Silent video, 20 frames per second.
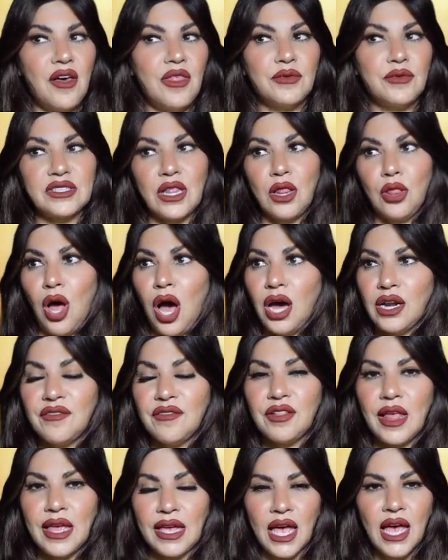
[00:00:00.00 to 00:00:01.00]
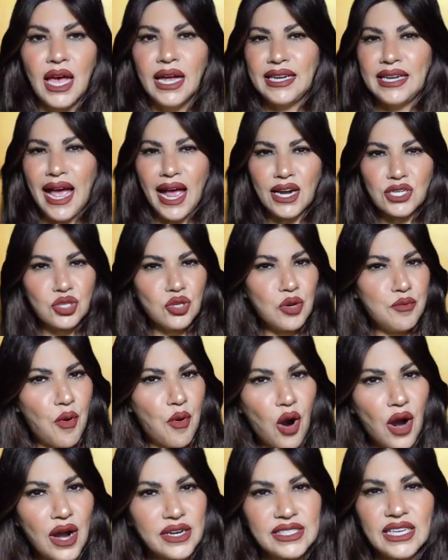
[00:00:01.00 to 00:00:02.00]
There was a lot of like national
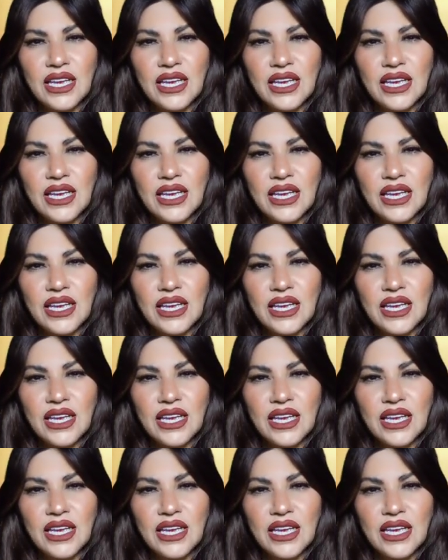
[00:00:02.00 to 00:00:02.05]
parks.